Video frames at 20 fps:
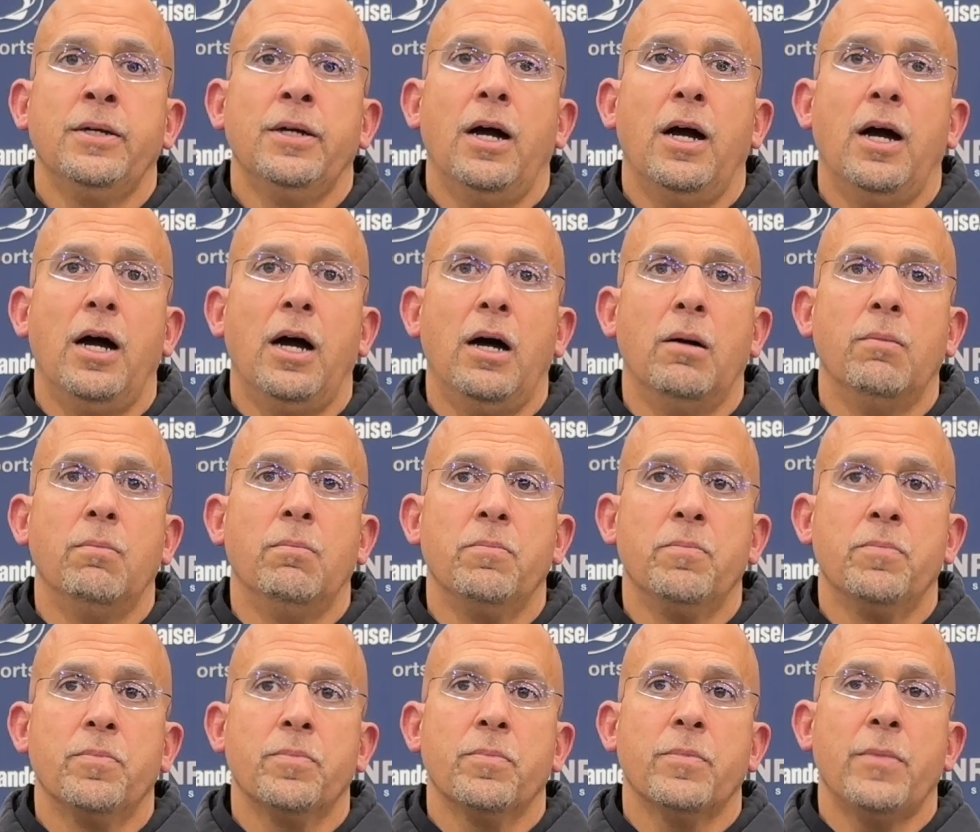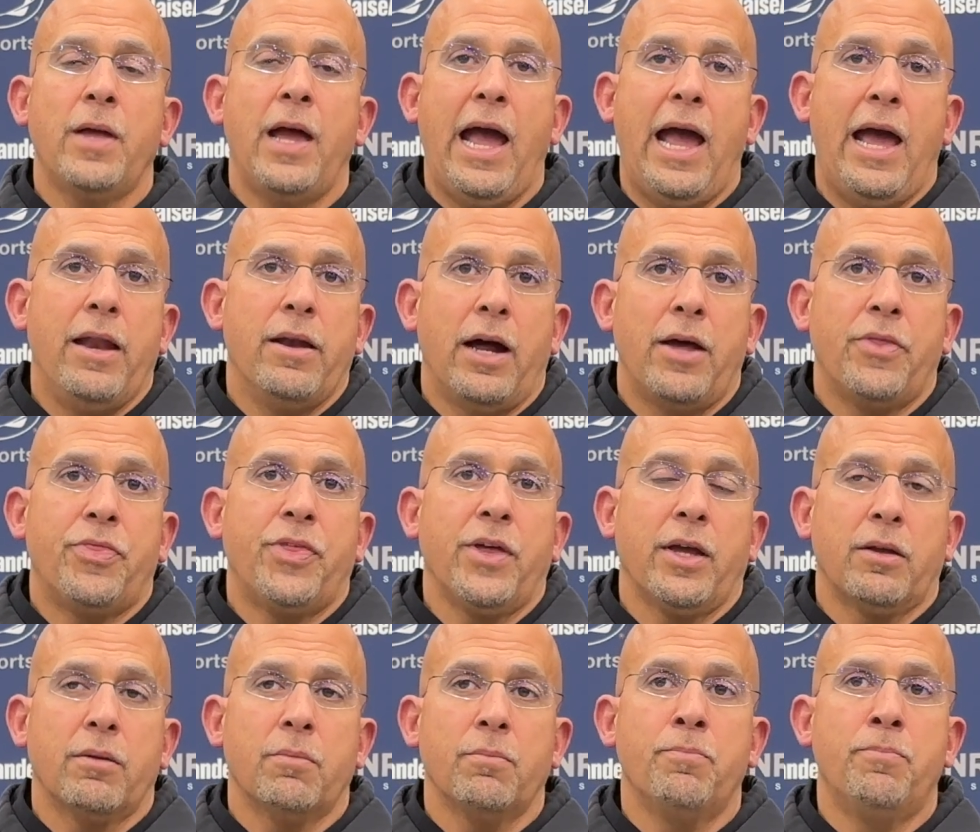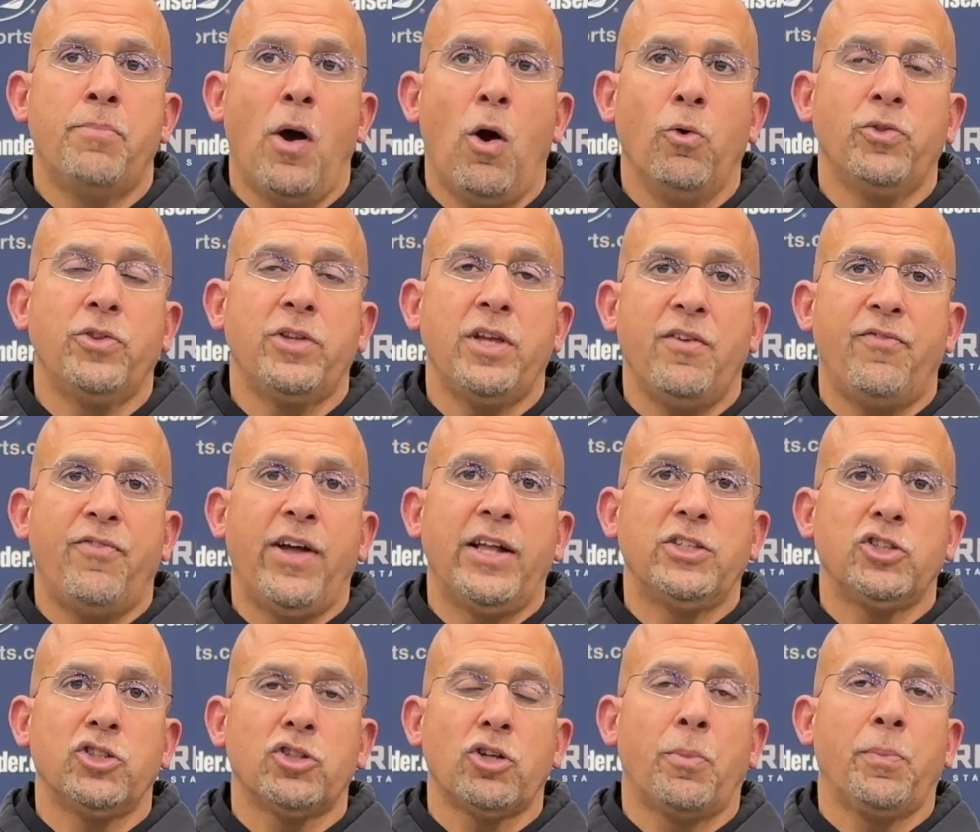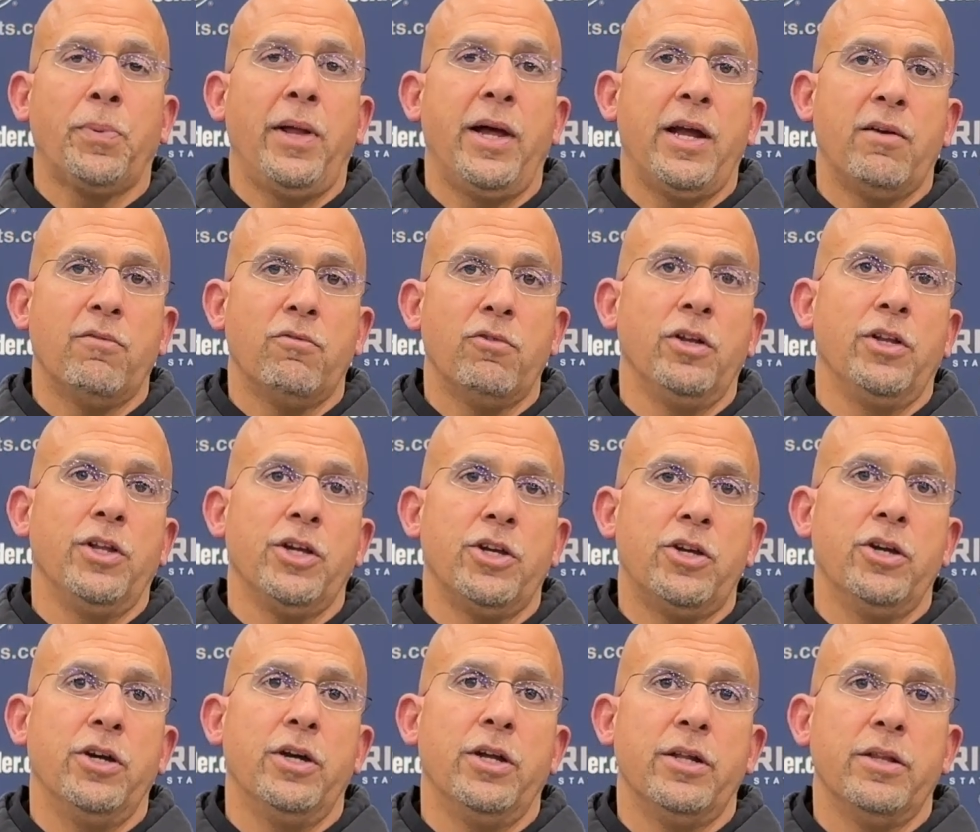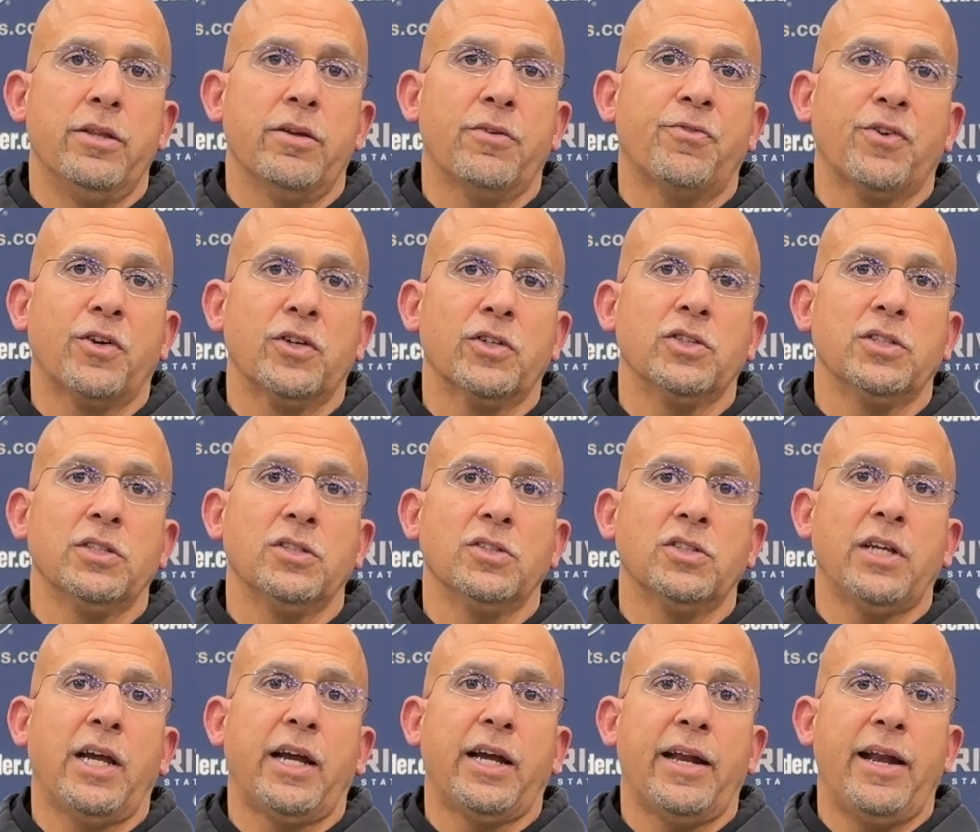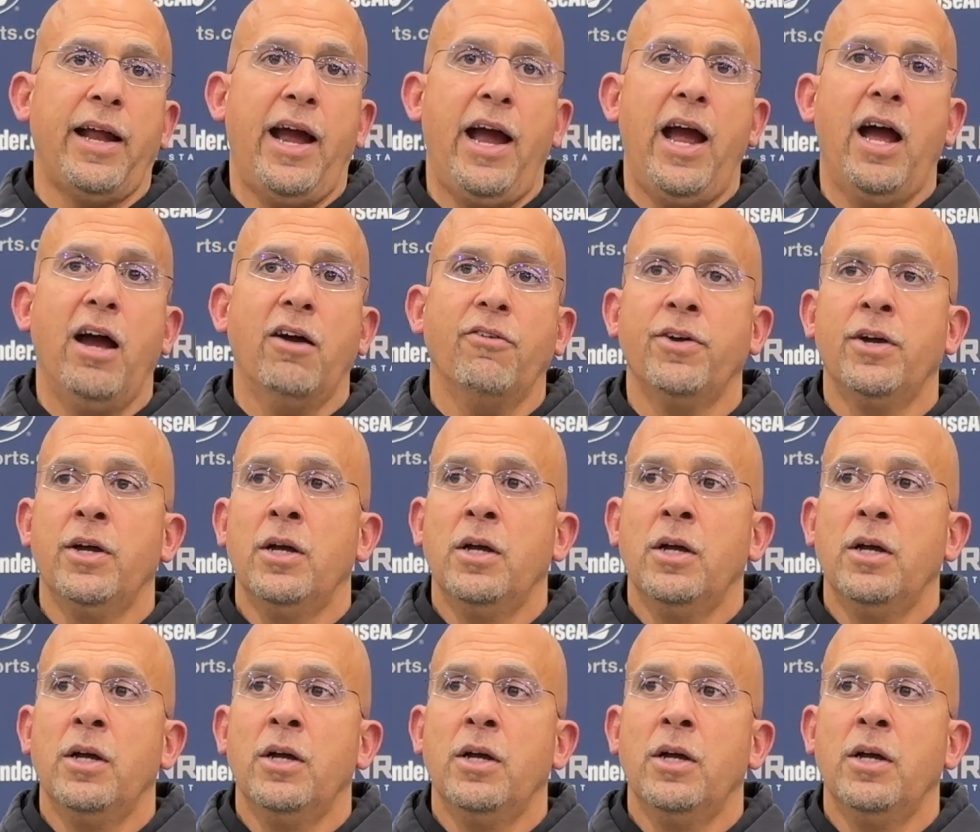And I think both defenses are playing really good in the first and second half,